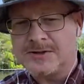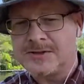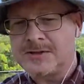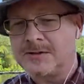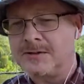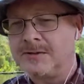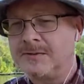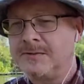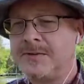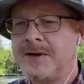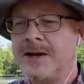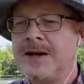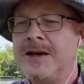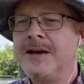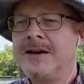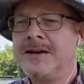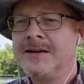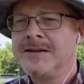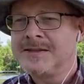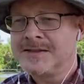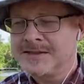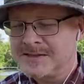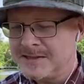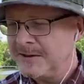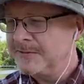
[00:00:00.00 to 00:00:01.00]
of
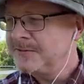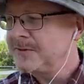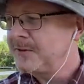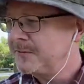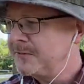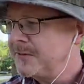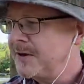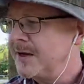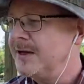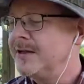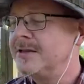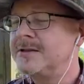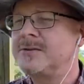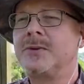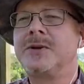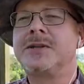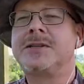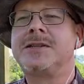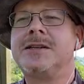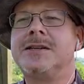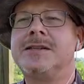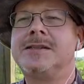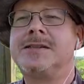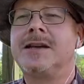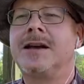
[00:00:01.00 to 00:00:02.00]
Self-Defense, which
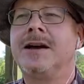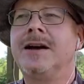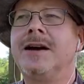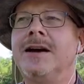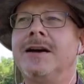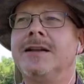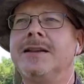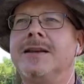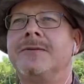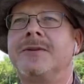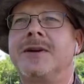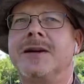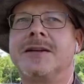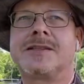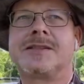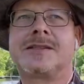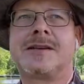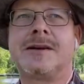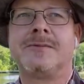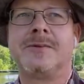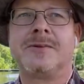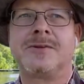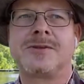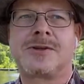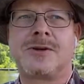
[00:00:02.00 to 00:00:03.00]
is, they've got
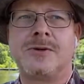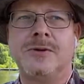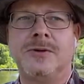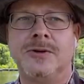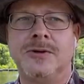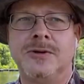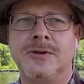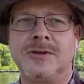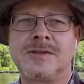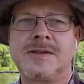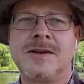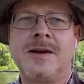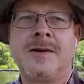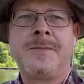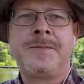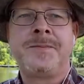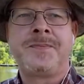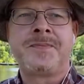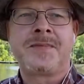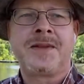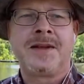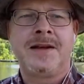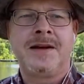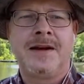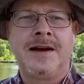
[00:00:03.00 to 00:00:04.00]
several schools.
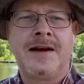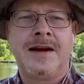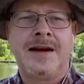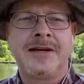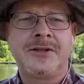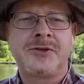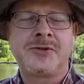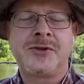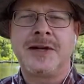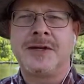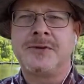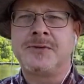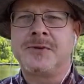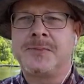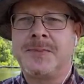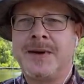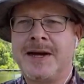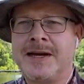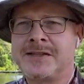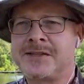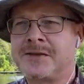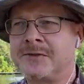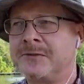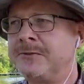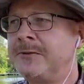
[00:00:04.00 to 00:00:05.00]
I trained with
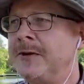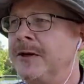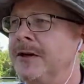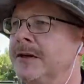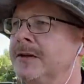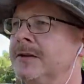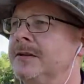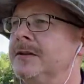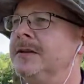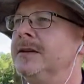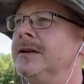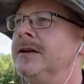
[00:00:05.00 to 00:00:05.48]
Master Phil.